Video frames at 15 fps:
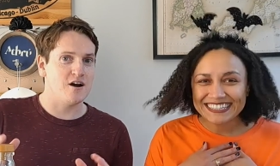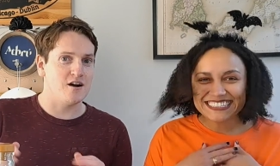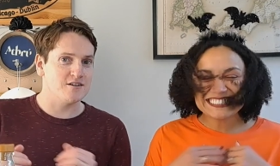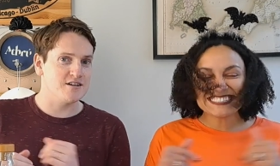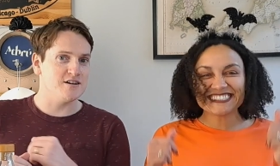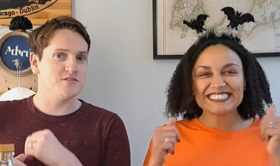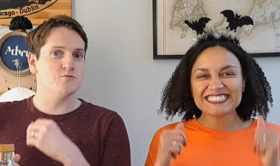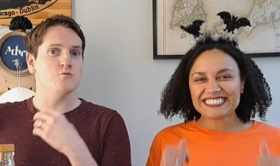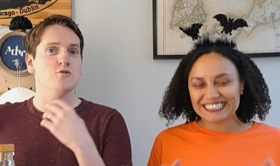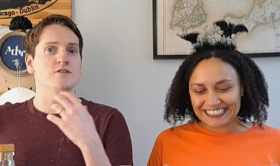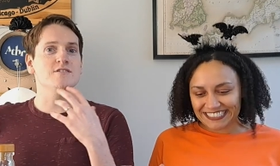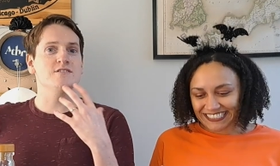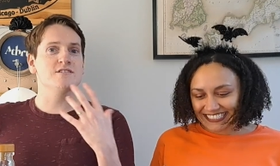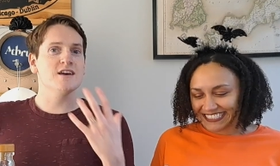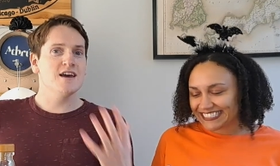Speaker 1: of cocktails. Yes.
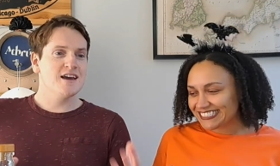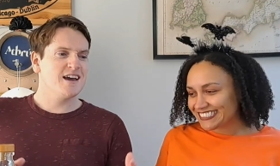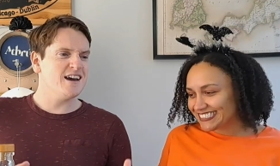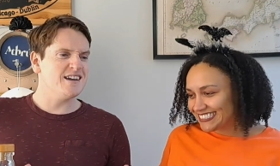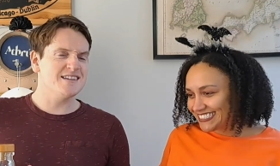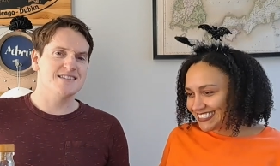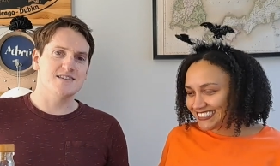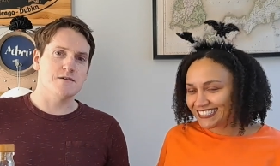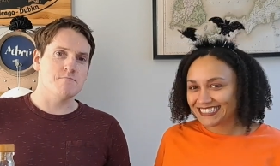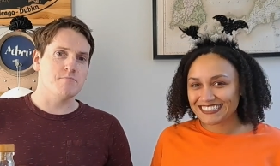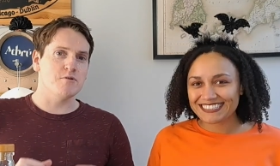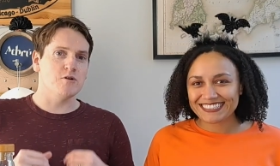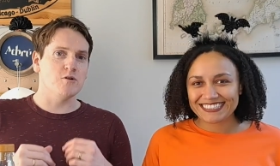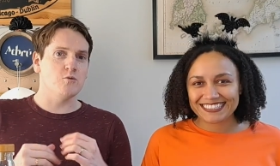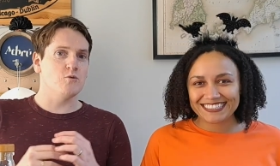One's kind of
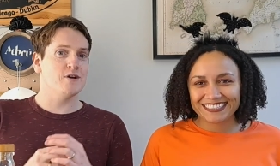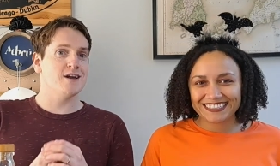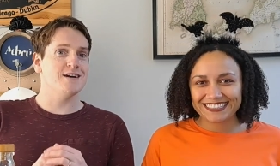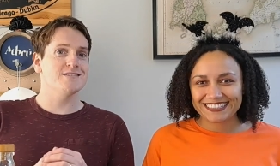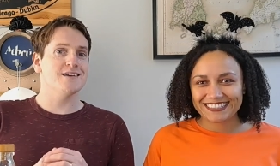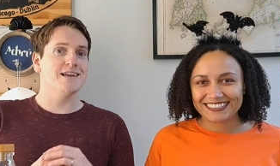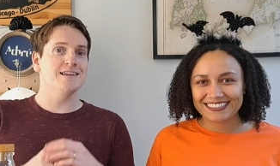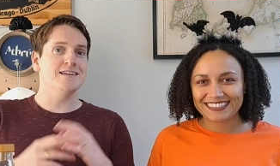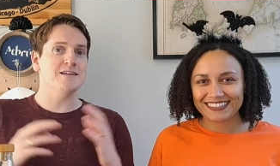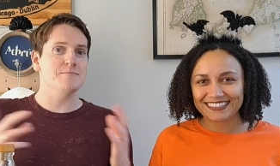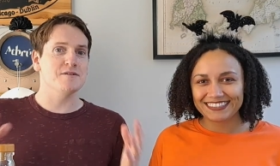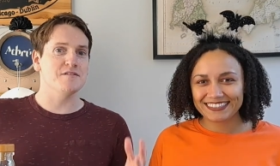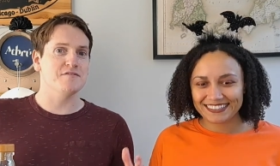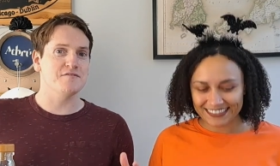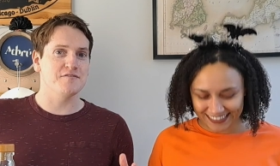simple, one has a little
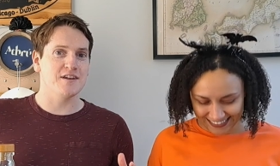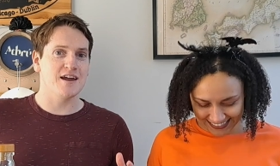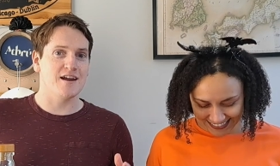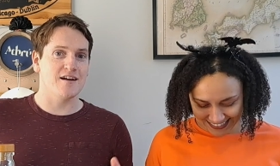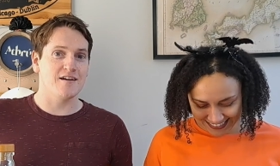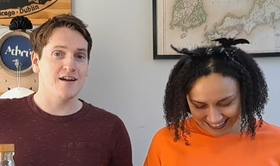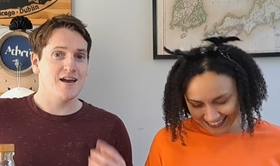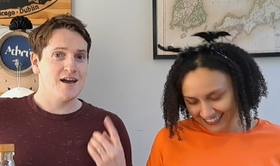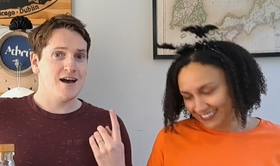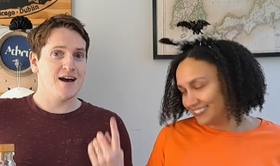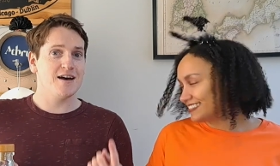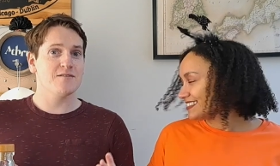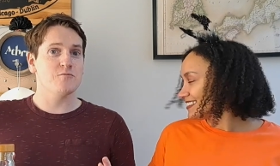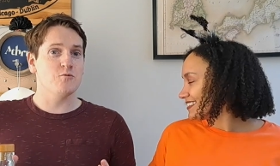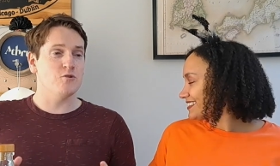bit of flair,
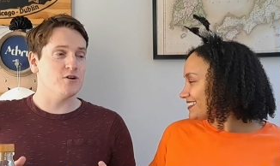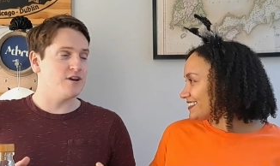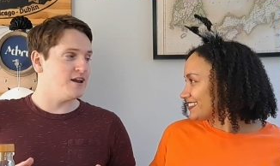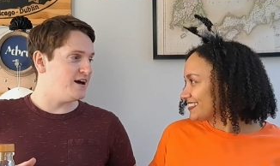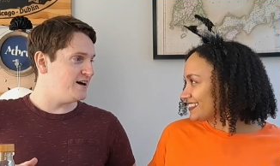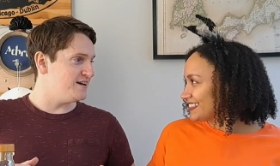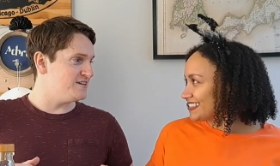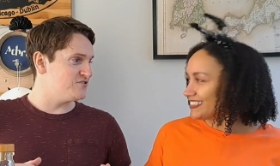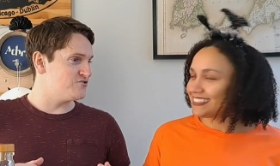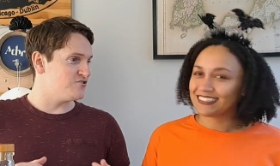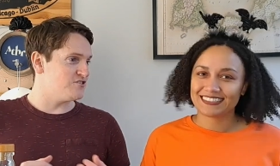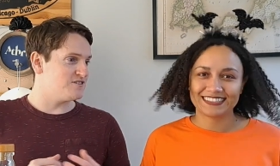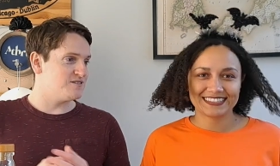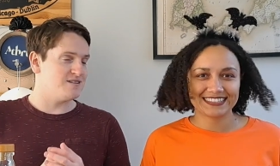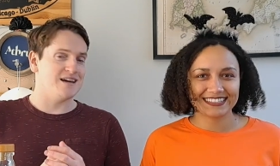and one has
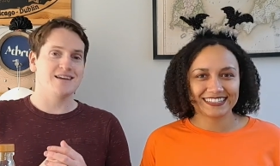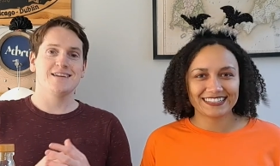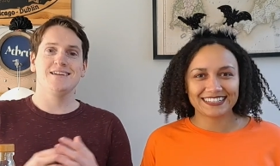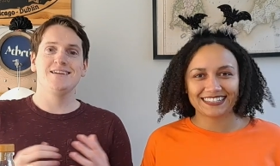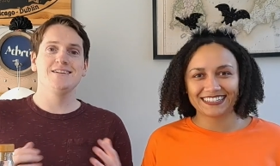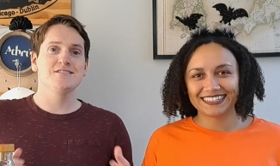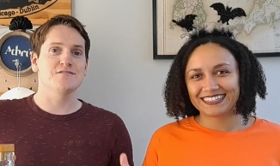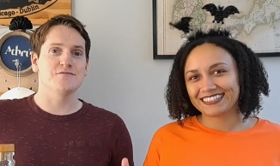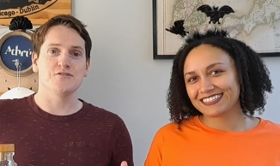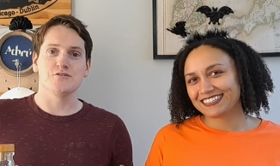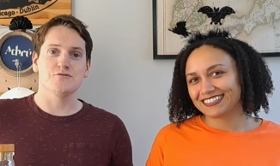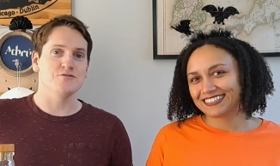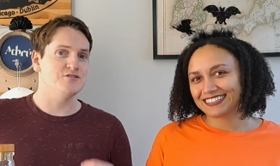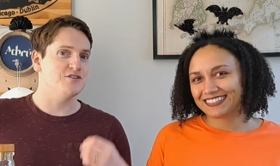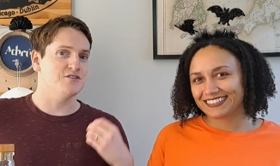just that ease of
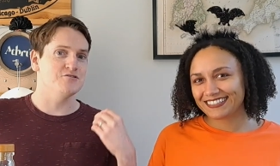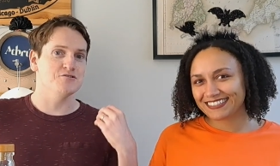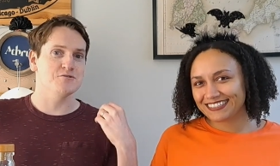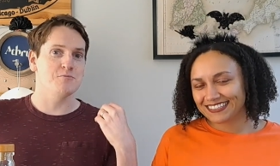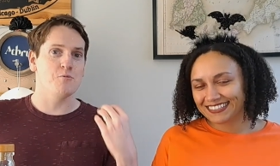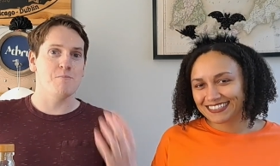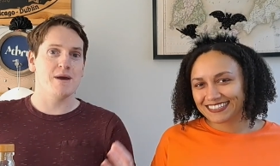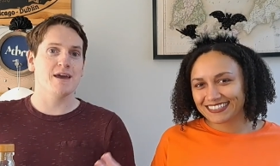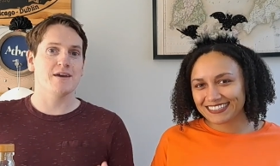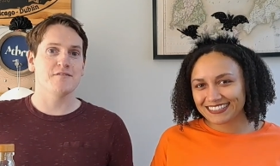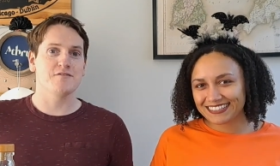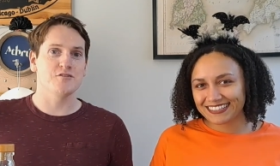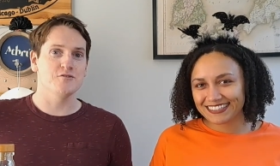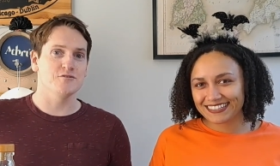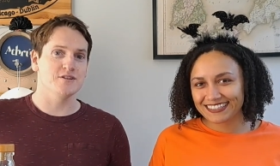use. You can just make a
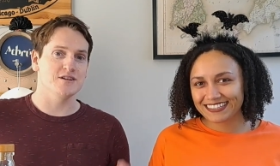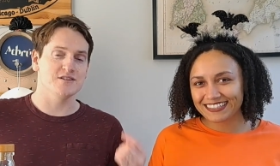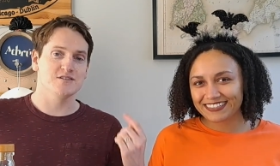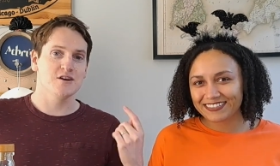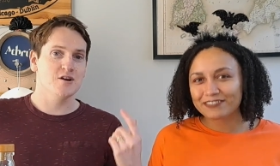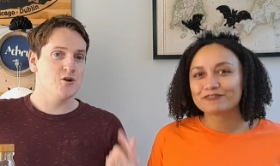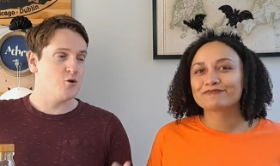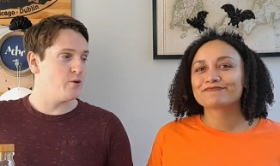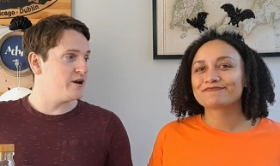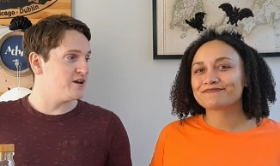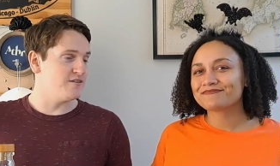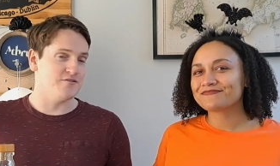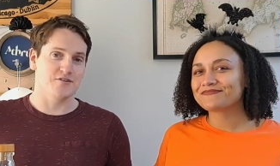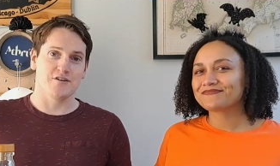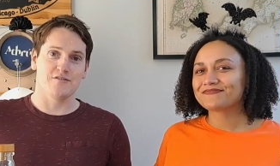few of these
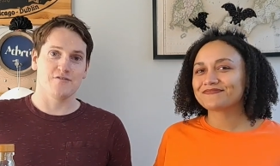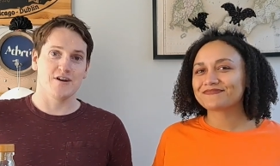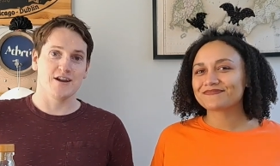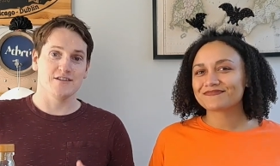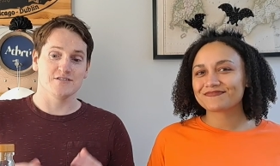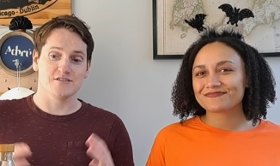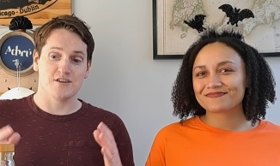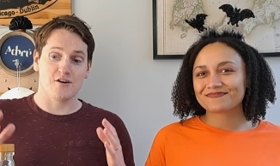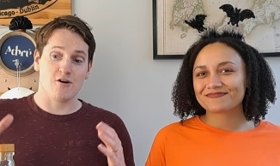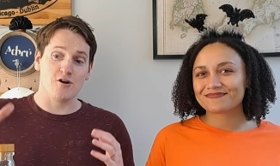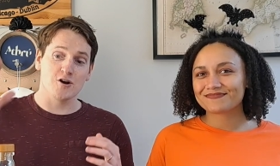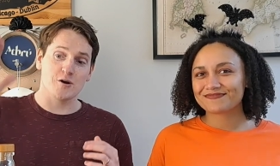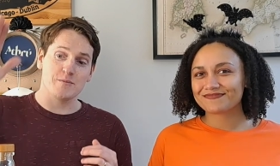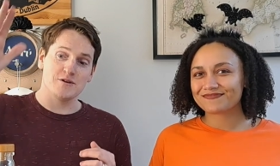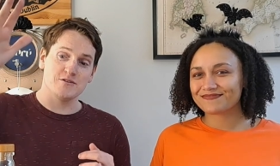quickly for your friends. They're
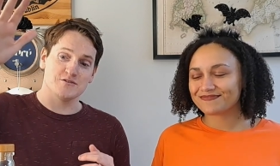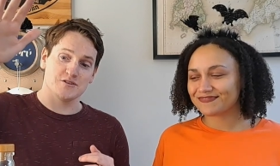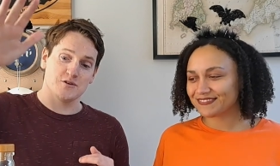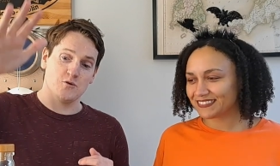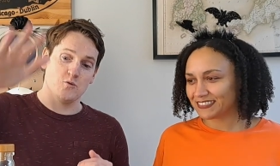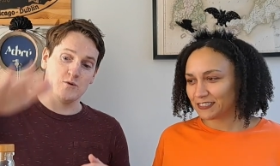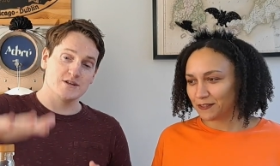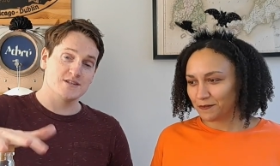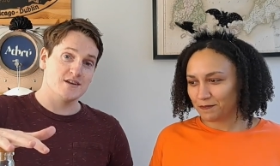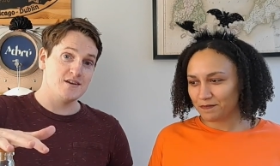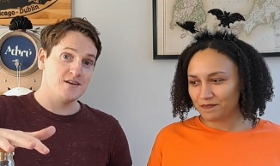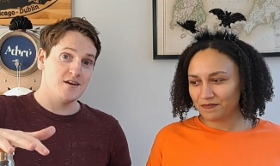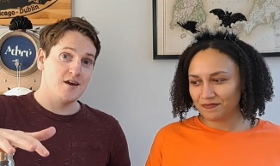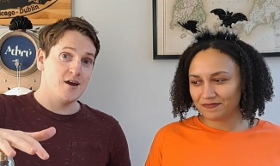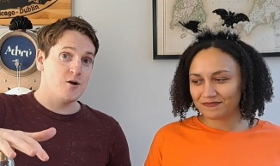all gonna be using
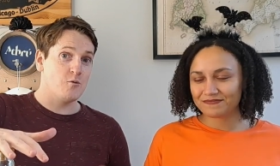whiskey.